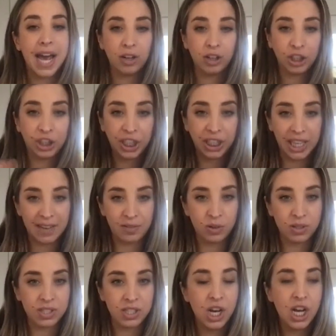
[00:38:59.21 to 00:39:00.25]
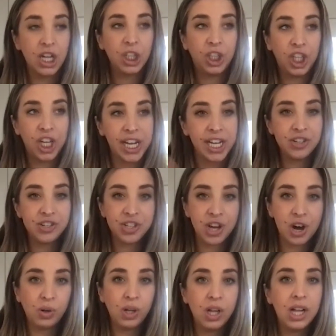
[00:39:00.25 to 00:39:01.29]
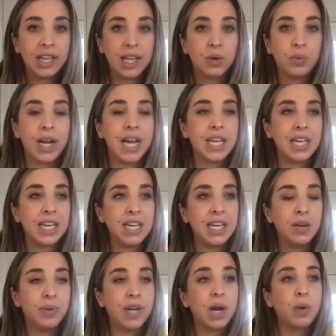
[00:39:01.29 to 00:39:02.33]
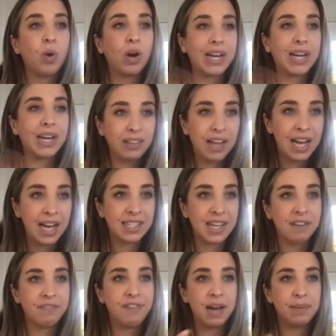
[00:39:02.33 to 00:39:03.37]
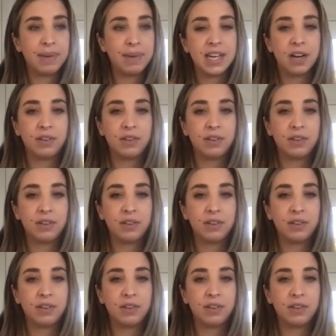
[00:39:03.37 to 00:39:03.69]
my energy levels change though. Like when I work out less, I find